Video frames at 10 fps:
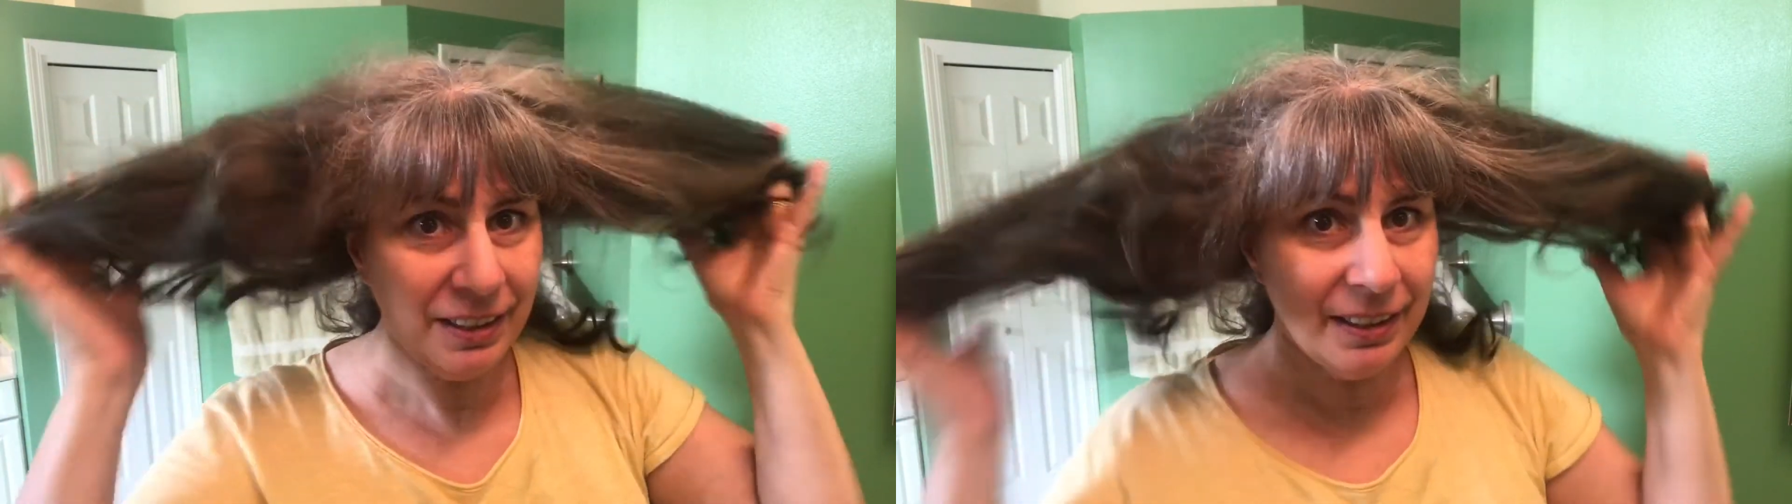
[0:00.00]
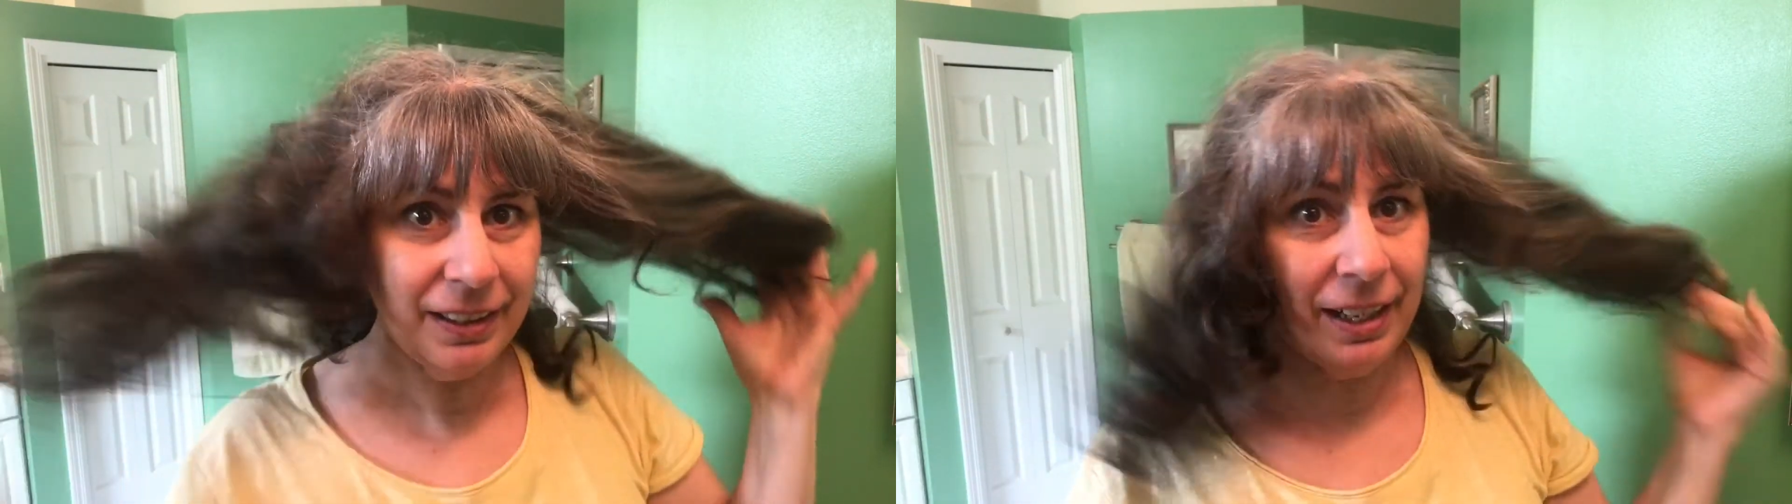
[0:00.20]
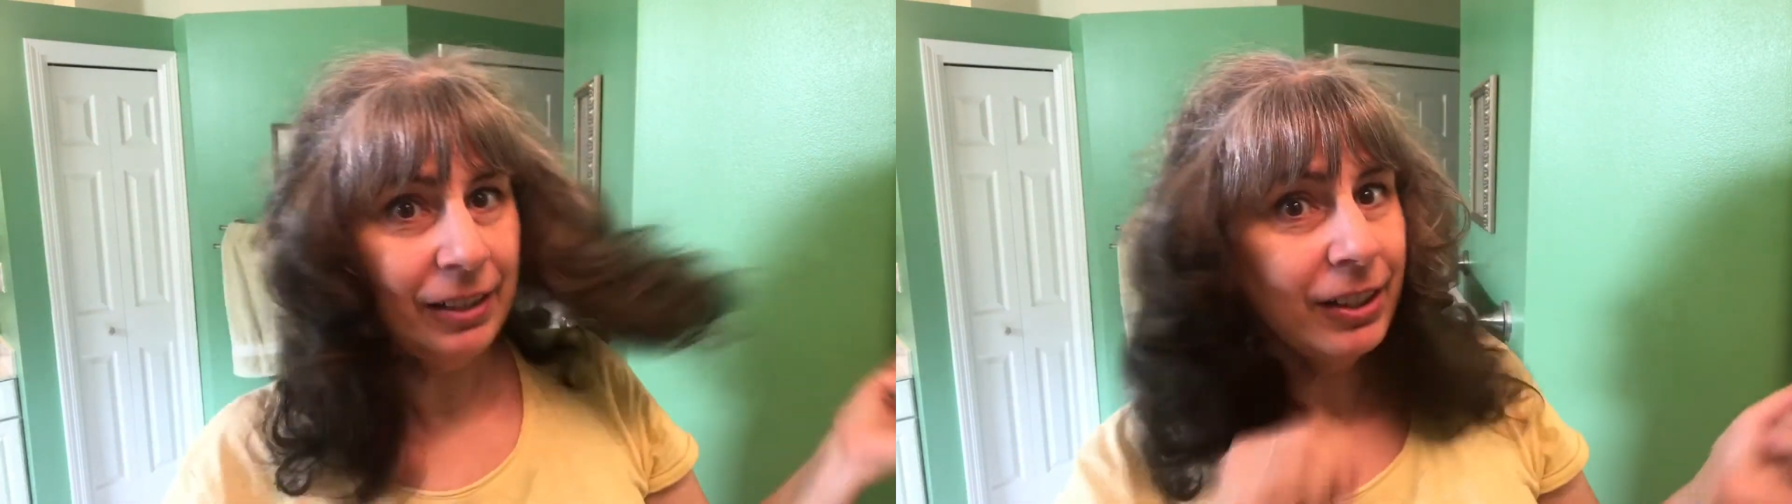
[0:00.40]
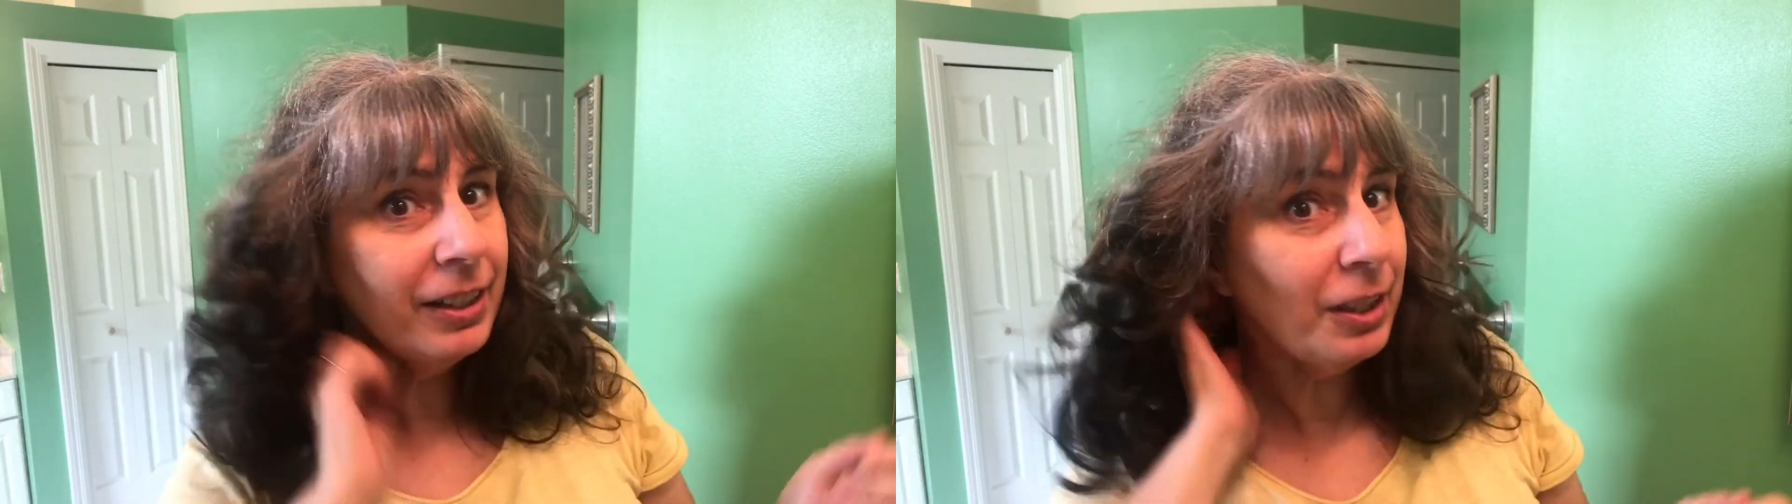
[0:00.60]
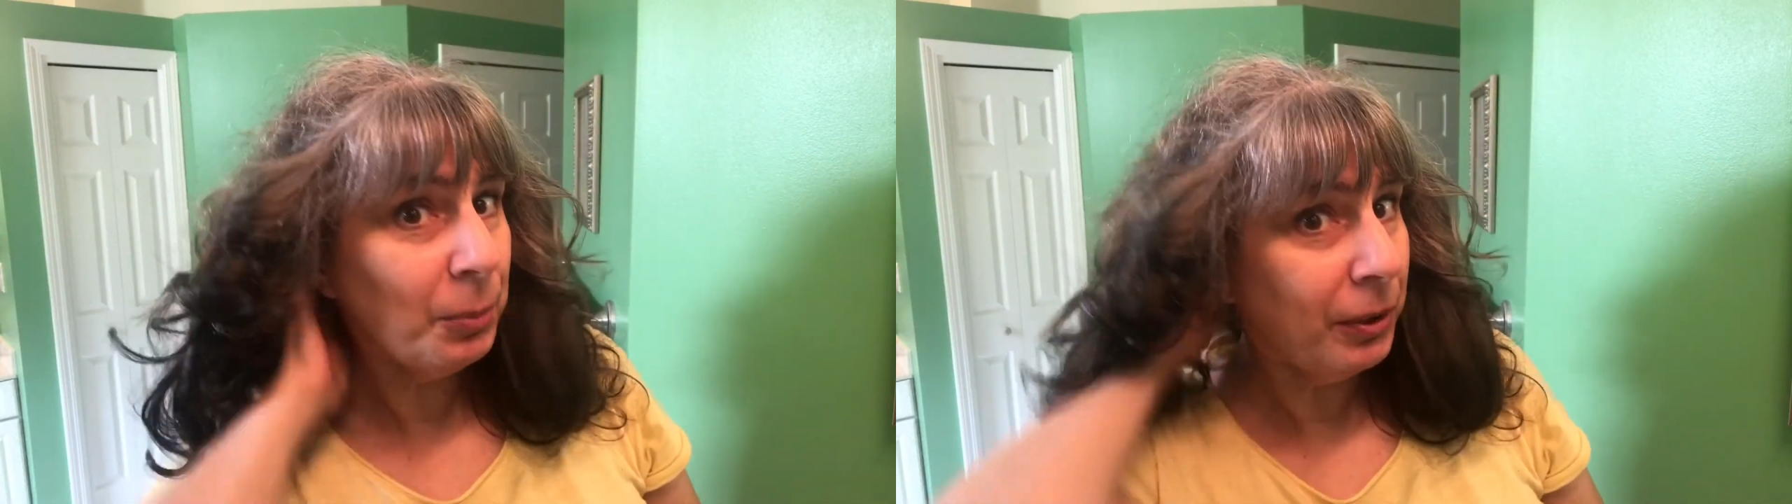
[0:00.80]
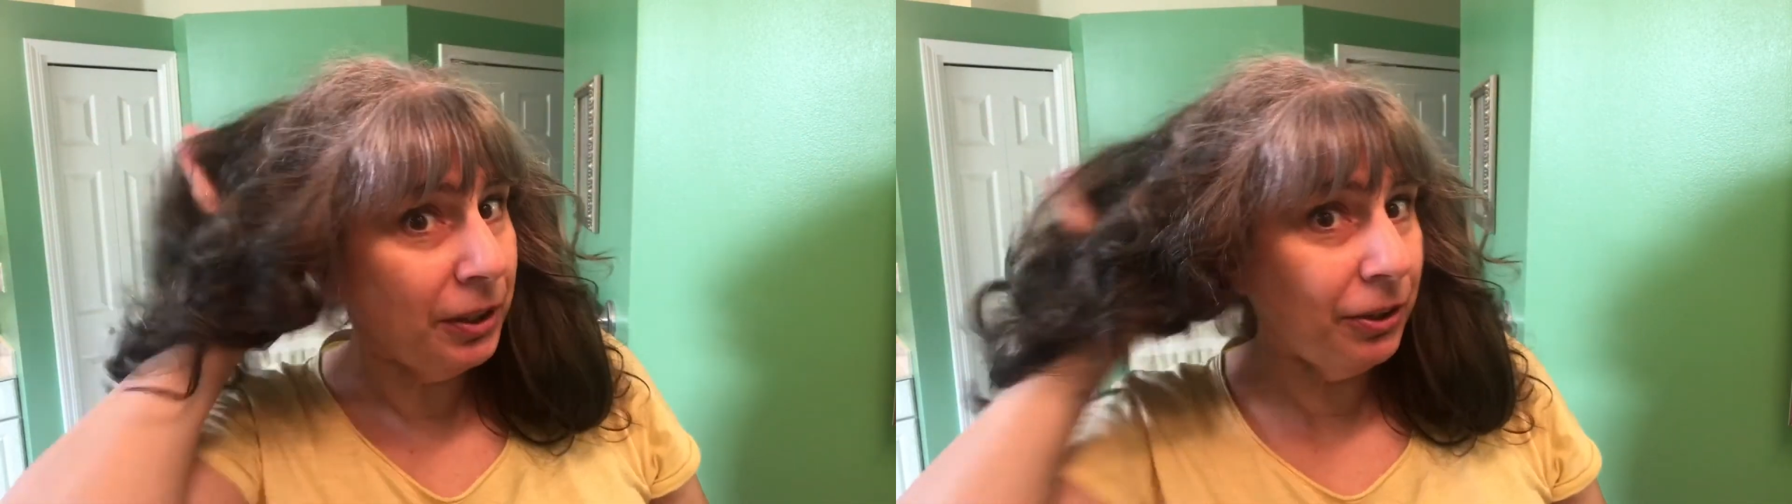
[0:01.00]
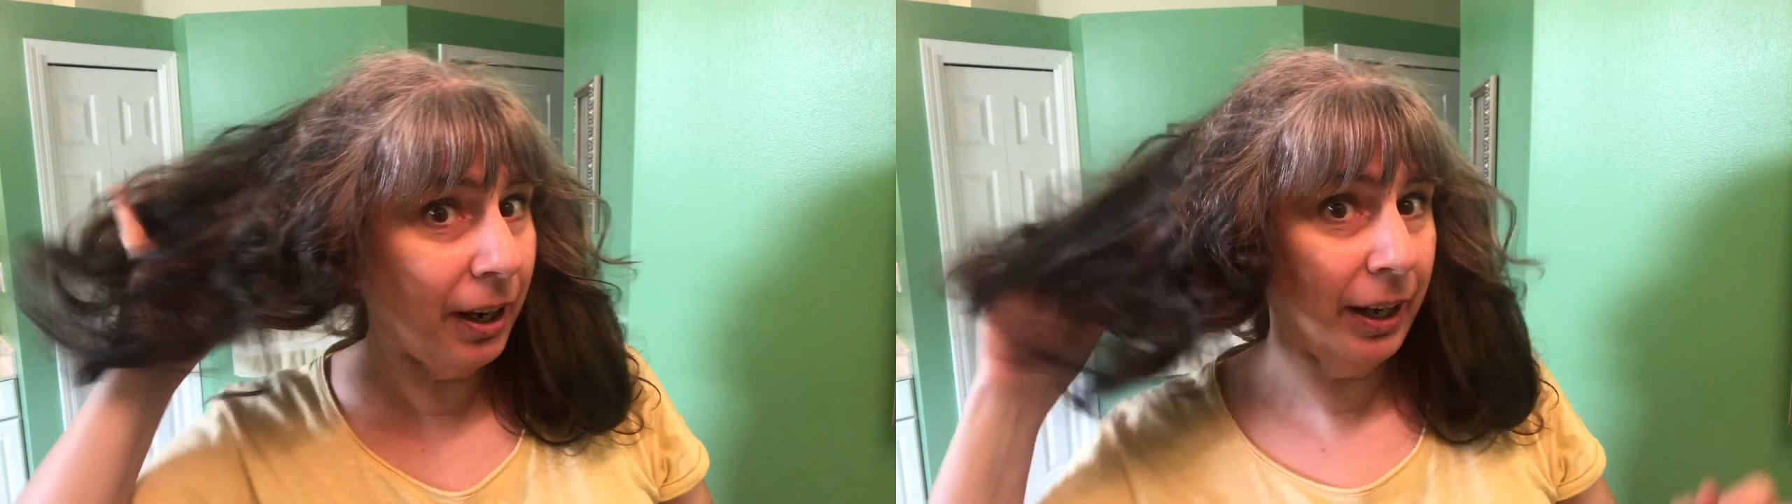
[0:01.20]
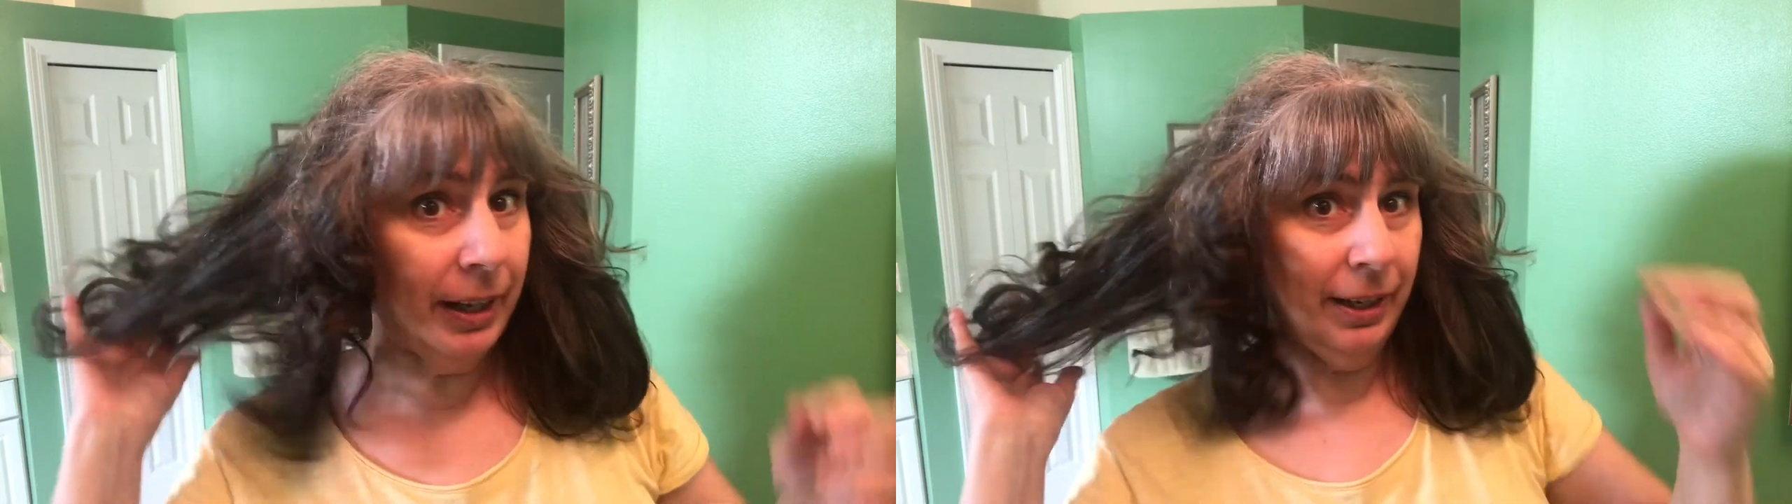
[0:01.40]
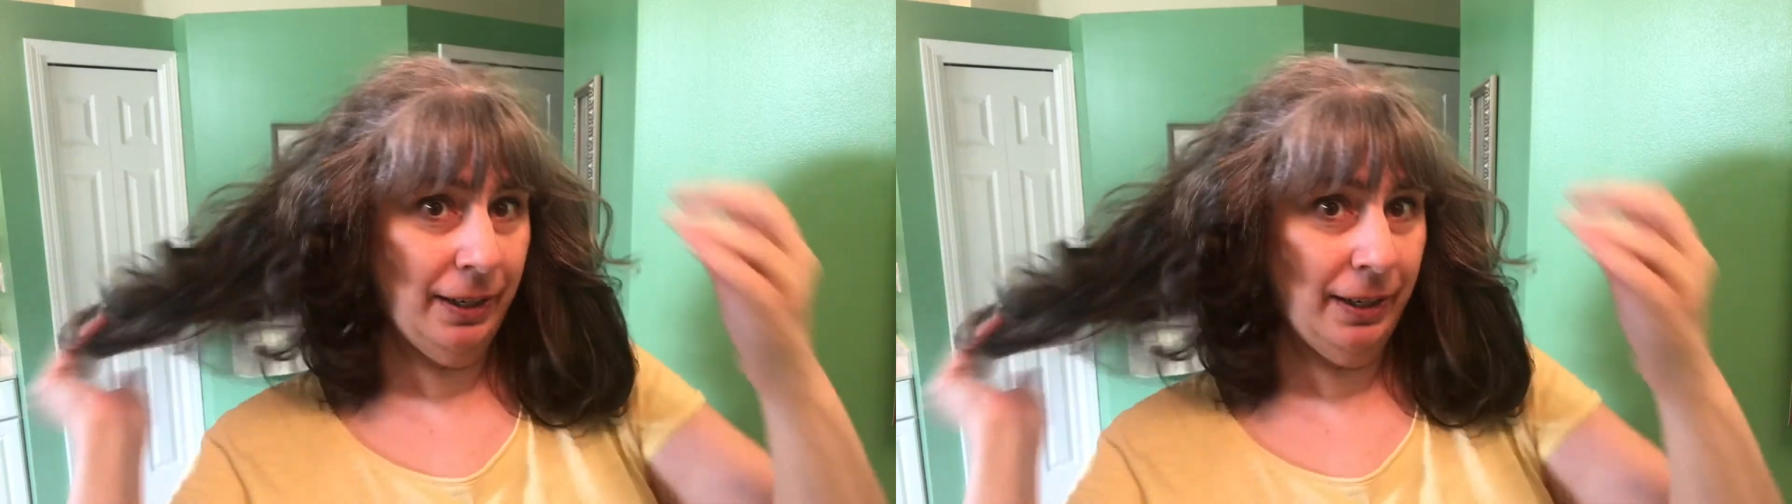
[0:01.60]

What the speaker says: It actually is pretty dry.